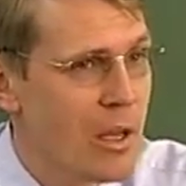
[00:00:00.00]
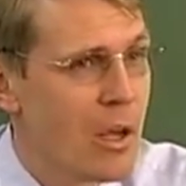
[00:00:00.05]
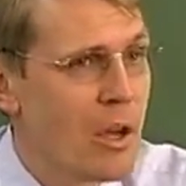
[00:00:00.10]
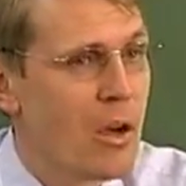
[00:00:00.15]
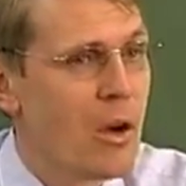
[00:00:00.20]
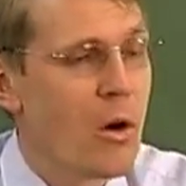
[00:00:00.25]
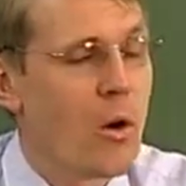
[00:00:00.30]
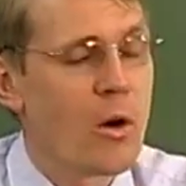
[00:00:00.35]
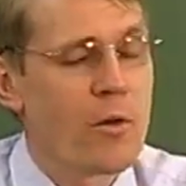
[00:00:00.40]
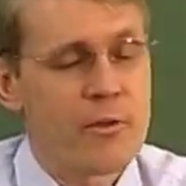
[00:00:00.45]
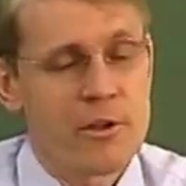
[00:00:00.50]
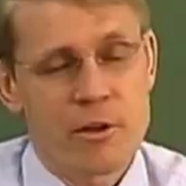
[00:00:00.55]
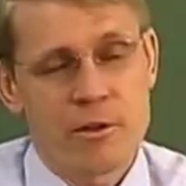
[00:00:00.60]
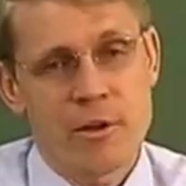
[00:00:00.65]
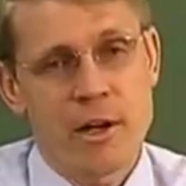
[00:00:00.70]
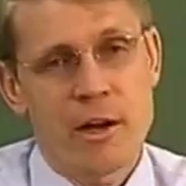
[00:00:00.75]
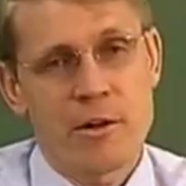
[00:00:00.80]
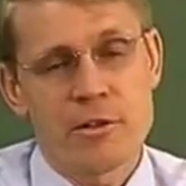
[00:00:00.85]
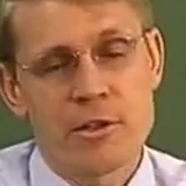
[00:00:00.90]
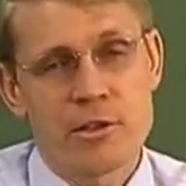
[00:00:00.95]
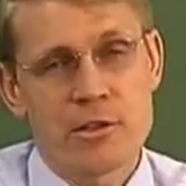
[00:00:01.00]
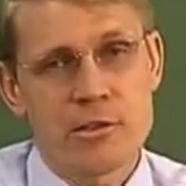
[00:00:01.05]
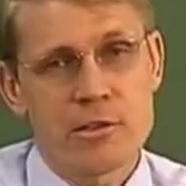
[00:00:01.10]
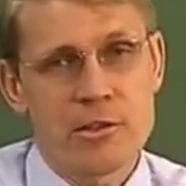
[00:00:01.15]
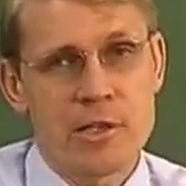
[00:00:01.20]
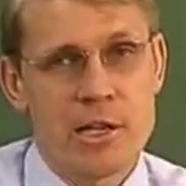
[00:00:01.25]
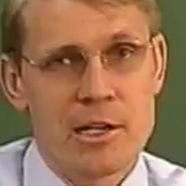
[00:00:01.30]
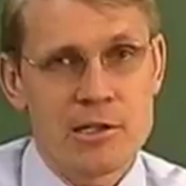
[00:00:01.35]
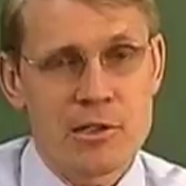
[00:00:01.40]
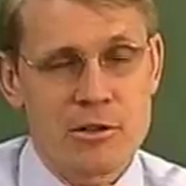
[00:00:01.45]
Or if the ground
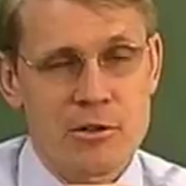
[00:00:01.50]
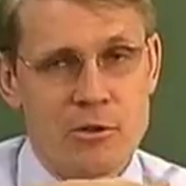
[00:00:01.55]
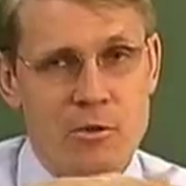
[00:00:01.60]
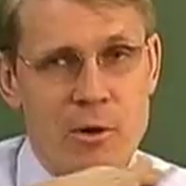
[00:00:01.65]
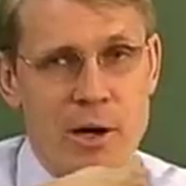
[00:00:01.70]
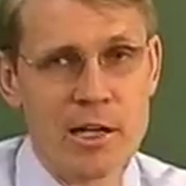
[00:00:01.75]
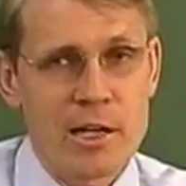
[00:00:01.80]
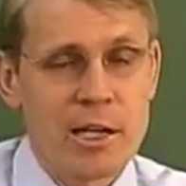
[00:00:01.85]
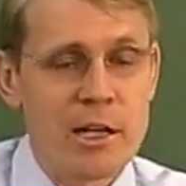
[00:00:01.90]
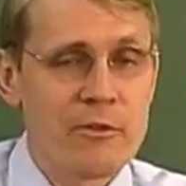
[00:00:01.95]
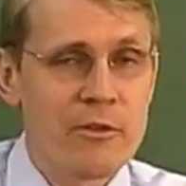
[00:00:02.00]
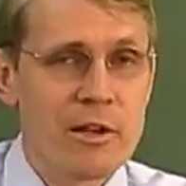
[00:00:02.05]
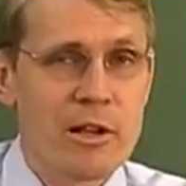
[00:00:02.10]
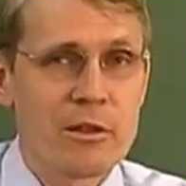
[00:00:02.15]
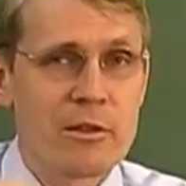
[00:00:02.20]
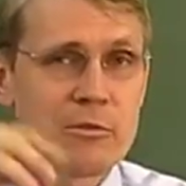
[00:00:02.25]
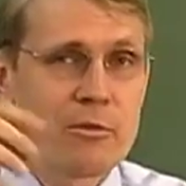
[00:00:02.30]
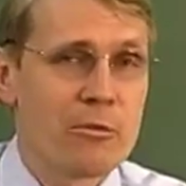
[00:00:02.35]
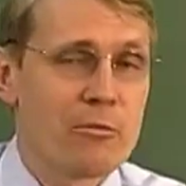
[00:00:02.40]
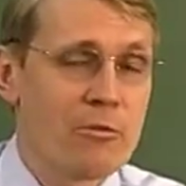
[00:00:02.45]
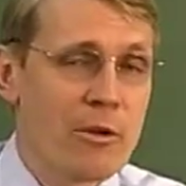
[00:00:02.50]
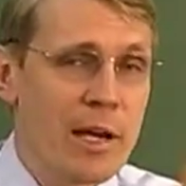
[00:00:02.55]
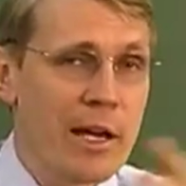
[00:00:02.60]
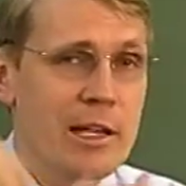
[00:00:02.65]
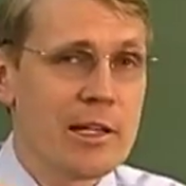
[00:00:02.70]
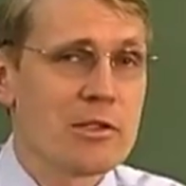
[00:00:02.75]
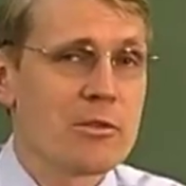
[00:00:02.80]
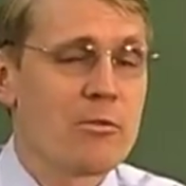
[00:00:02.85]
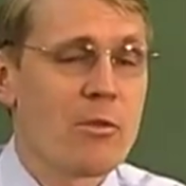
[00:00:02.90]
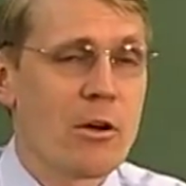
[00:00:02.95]
isn't quite even and it
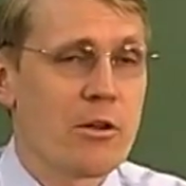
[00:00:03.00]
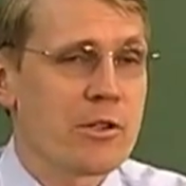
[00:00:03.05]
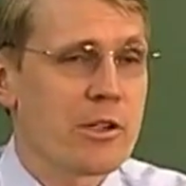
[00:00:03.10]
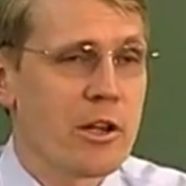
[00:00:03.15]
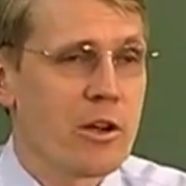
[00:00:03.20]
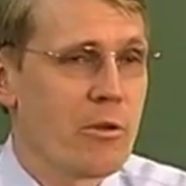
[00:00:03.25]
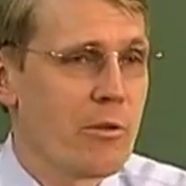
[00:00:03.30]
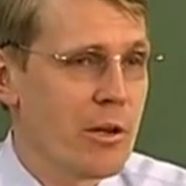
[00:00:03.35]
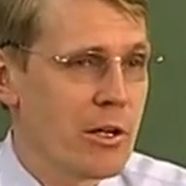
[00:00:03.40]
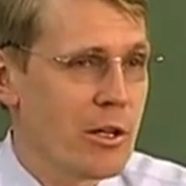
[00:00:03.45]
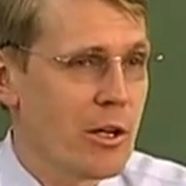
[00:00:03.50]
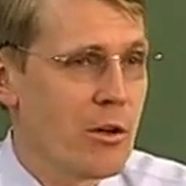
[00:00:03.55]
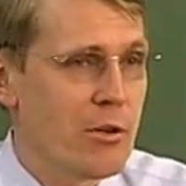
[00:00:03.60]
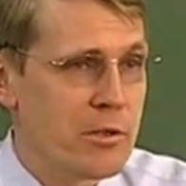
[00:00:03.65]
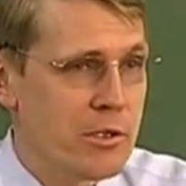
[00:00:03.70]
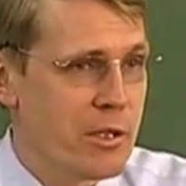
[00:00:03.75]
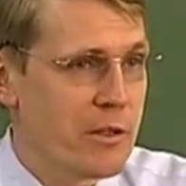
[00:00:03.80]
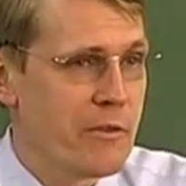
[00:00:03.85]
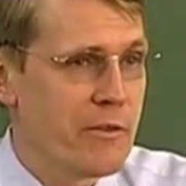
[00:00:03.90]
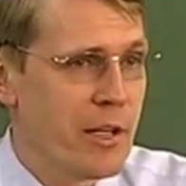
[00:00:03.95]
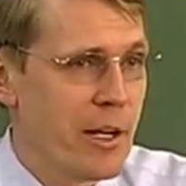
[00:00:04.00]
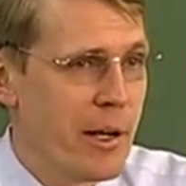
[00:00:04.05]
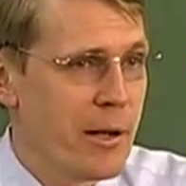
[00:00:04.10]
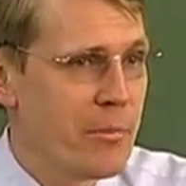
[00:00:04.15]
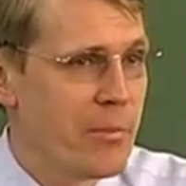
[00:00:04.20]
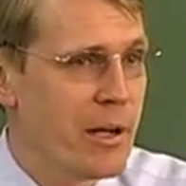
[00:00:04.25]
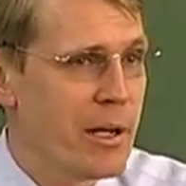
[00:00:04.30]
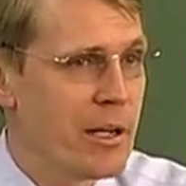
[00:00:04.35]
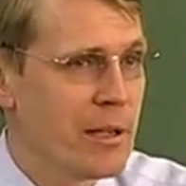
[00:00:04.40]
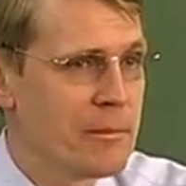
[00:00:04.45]
rains, the water's got nowhere to go, it's going to fill in a
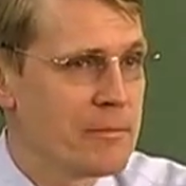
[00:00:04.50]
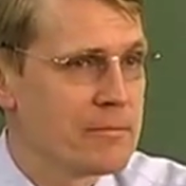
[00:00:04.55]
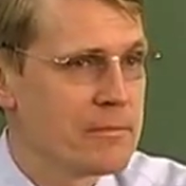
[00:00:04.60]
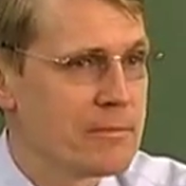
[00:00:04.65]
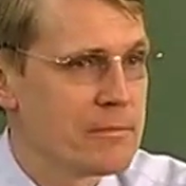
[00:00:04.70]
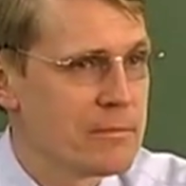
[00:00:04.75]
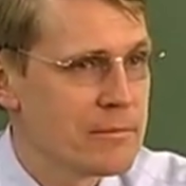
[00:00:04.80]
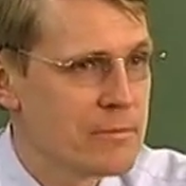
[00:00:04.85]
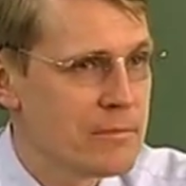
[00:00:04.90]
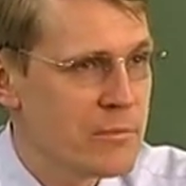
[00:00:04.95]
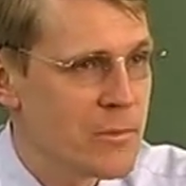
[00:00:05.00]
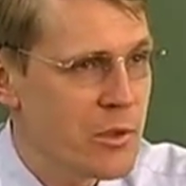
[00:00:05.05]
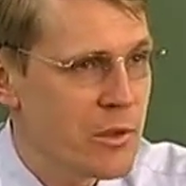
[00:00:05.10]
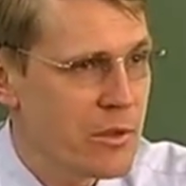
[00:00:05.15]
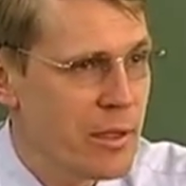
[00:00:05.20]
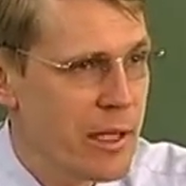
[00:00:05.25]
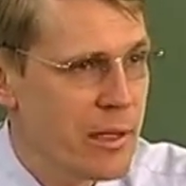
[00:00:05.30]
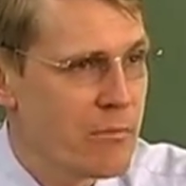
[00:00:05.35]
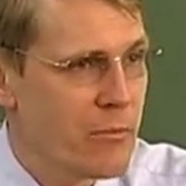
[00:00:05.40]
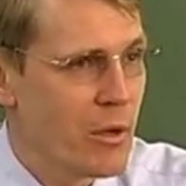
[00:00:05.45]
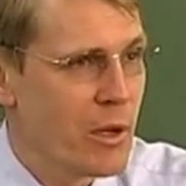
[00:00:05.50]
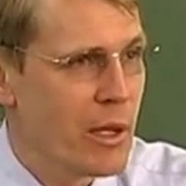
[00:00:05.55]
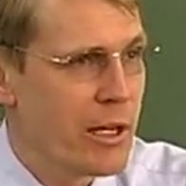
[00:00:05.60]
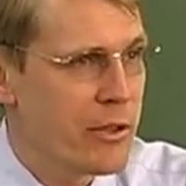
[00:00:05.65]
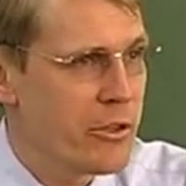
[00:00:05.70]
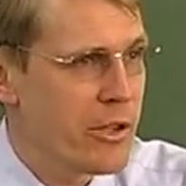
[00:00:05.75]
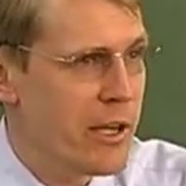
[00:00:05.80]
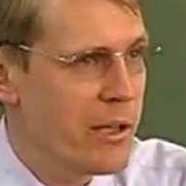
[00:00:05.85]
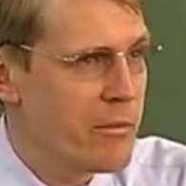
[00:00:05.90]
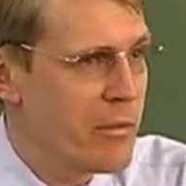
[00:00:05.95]
puddle. So more like
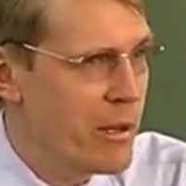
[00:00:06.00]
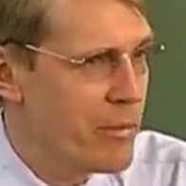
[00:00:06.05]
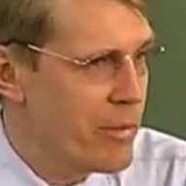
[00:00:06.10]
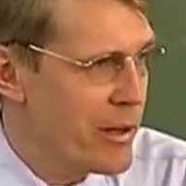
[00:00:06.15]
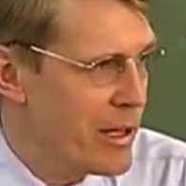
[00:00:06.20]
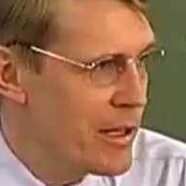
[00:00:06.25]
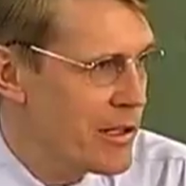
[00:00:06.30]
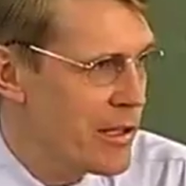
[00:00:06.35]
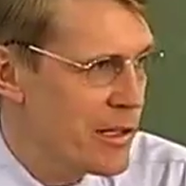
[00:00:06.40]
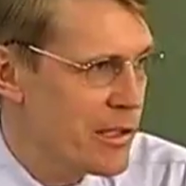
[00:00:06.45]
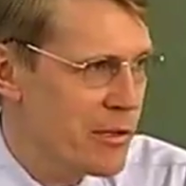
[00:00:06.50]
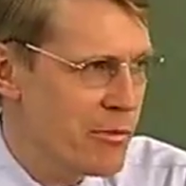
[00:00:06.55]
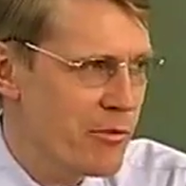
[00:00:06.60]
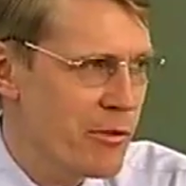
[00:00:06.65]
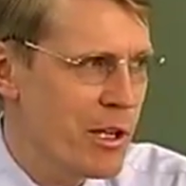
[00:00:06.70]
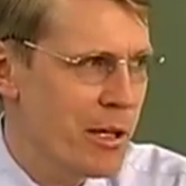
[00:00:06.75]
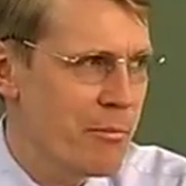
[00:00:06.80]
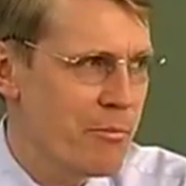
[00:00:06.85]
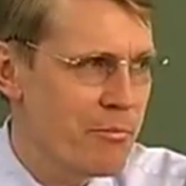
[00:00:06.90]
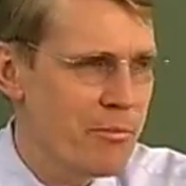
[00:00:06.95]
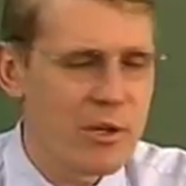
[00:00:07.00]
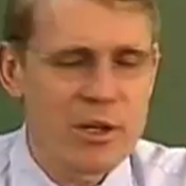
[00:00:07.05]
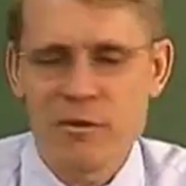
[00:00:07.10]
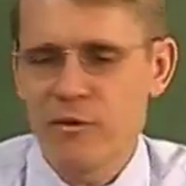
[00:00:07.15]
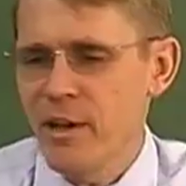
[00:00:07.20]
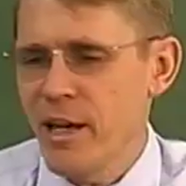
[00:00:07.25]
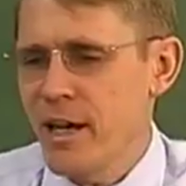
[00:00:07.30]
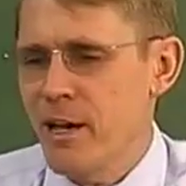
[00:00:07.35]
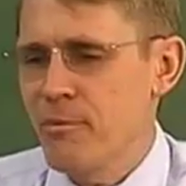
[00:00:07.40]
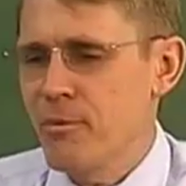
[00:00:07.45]
giant mud puddles, because it's pretty
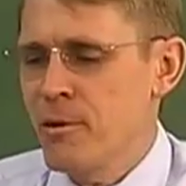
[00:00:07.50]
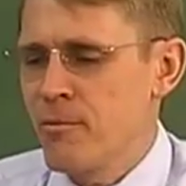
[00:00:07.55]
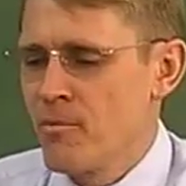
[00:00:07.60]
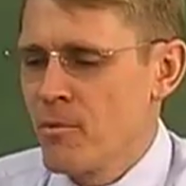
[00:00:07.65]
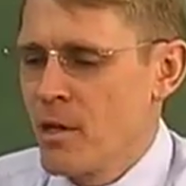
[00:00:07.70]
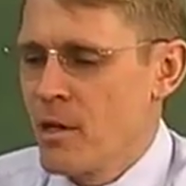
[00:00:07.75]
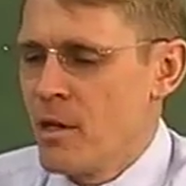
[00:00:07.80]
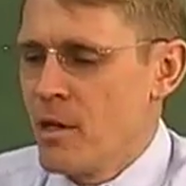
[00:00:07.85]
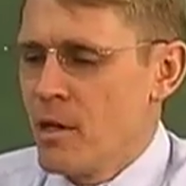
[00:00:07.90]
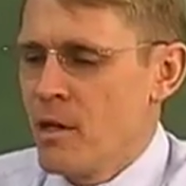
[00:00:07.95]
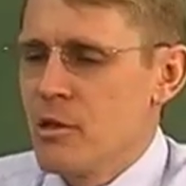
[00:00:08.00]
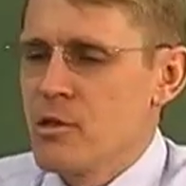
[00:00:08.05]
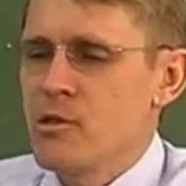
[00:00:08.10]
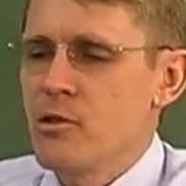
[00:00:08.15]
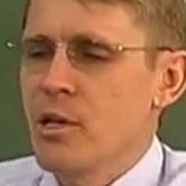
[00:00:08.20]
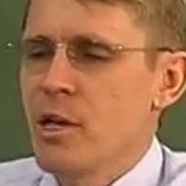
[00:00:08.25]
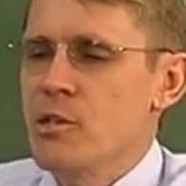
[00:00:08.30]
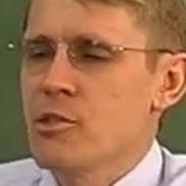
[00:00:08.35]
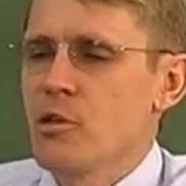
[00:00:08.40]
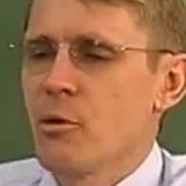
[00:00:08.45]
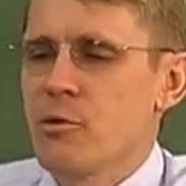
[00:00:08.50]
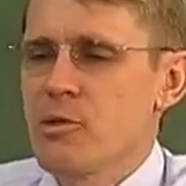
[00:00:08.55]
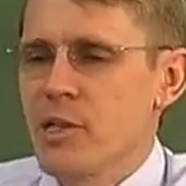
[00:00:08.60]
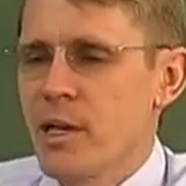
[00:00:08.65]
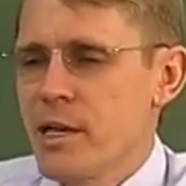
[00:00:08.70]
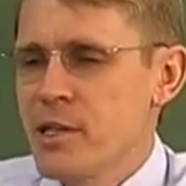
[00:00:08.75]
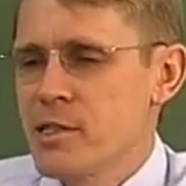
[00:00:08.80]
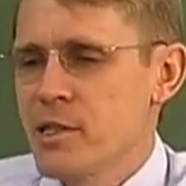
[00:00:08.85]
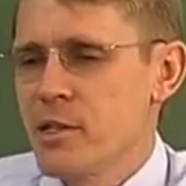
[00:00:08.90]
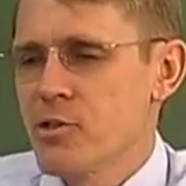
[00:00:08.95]
flat up there. So yes, there was an
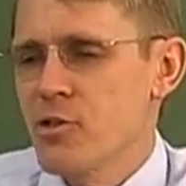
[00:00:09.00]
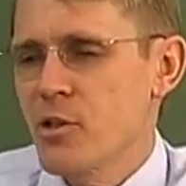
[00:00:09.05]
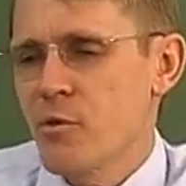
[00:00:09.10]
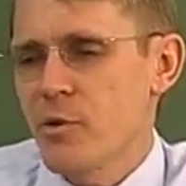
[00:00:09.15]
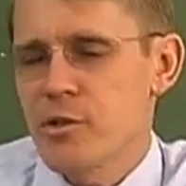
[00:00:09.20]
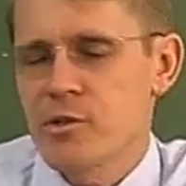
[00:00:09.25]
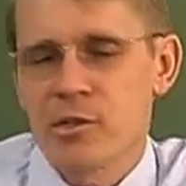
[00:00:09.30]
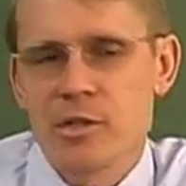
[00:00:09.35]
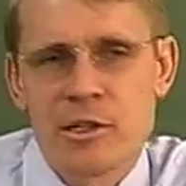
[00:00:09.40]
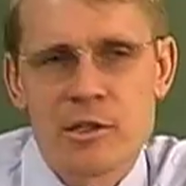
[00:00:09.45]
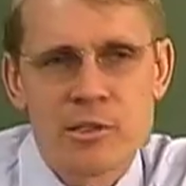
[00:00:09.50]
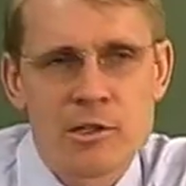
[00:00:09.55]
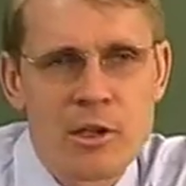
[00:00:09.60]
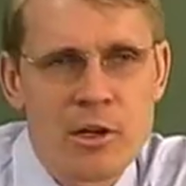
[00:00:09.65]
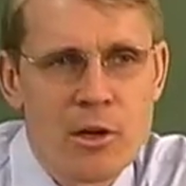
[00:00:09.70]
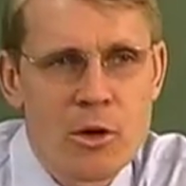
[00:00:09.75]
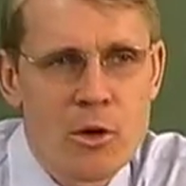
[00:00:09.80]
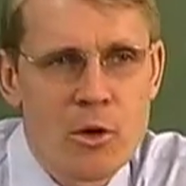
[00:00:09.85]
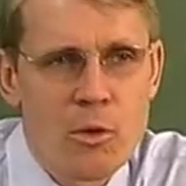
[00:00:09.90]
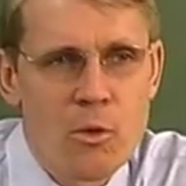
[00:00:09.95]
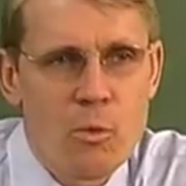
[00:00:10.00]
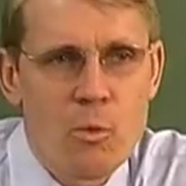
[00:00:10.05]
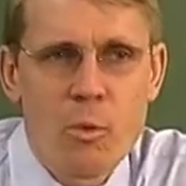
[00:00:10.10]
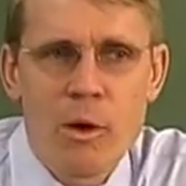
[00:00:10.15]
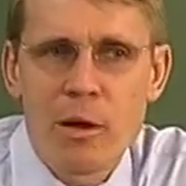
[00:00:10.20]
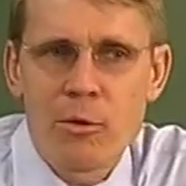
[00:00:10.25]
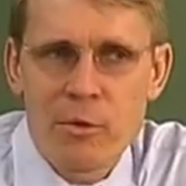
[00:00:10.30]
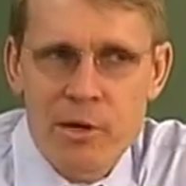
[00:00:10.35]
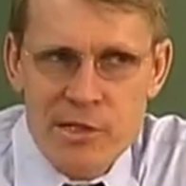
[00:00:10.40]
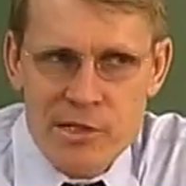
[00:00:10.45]
ice age. The question is,
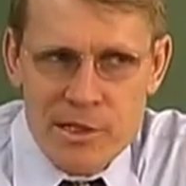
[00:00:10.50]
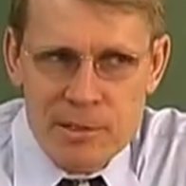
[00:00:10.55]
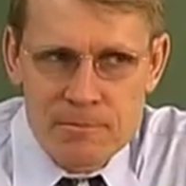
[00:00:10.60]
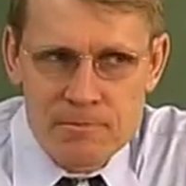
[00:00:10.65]
when was it?